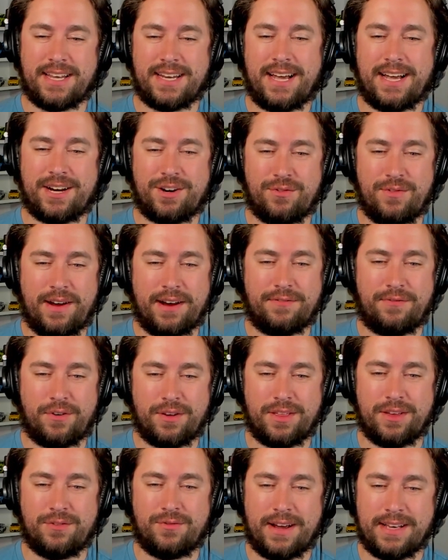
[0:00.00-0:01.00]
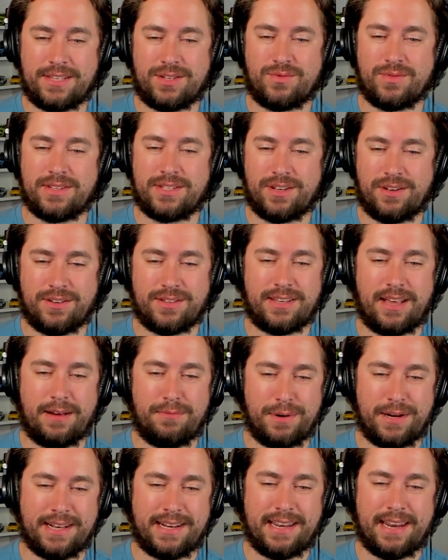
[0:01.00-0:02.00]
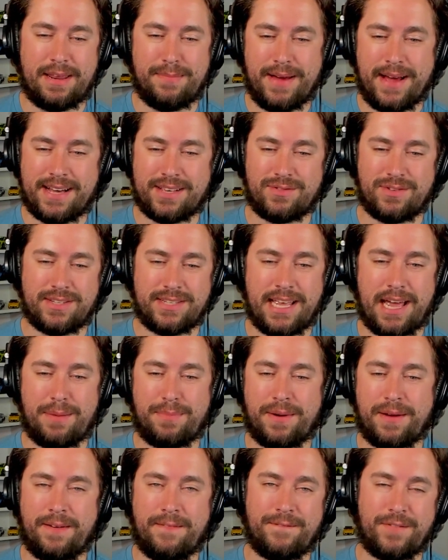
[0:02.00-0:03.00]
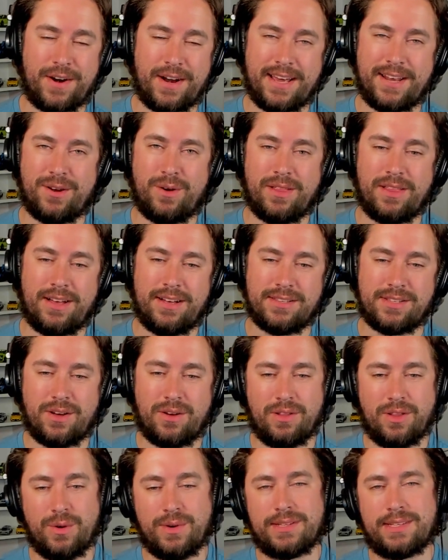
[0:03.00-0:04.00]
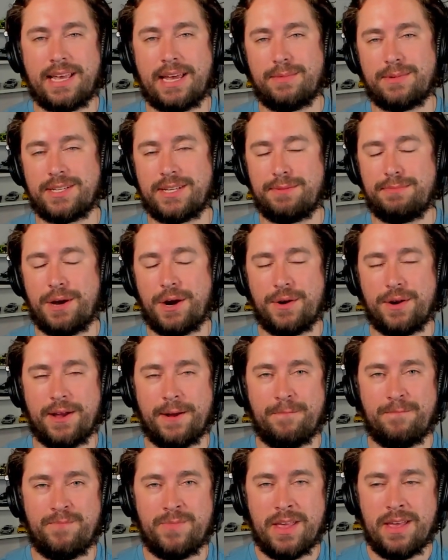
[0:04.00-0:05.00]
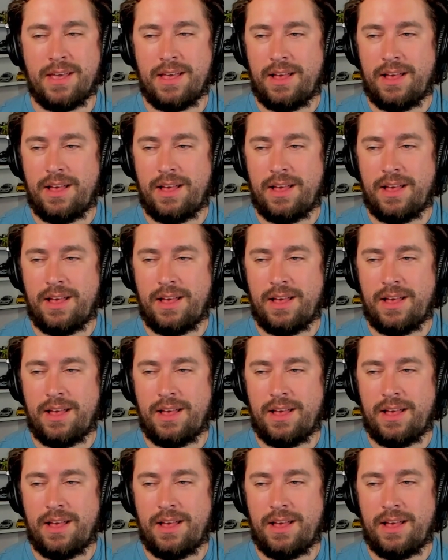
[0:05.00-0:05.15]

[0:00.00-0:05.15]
got correct for the race results. I predicted a Max Verstappen, Fernando Alonso, Lewis Hamilton podium.